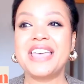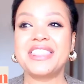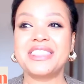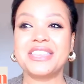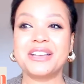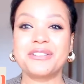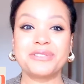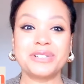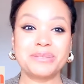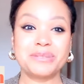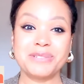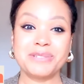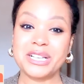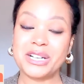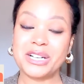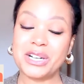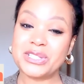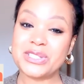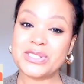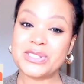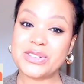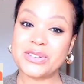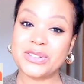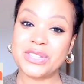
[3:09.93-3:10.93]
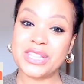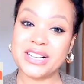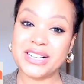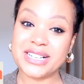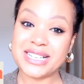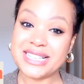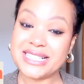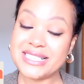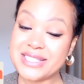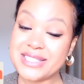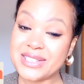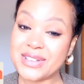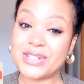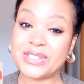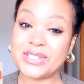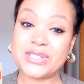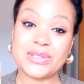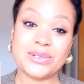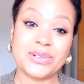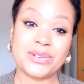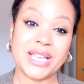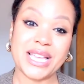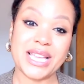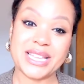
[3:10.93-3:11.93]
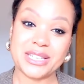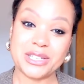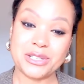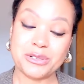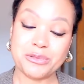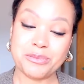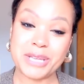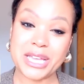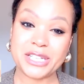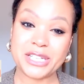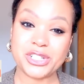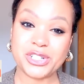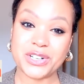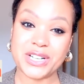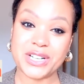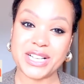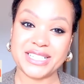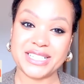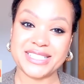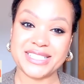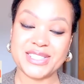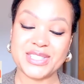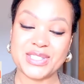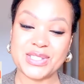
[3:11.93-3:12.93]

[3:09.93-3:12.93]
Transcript: There is also a new Patreon.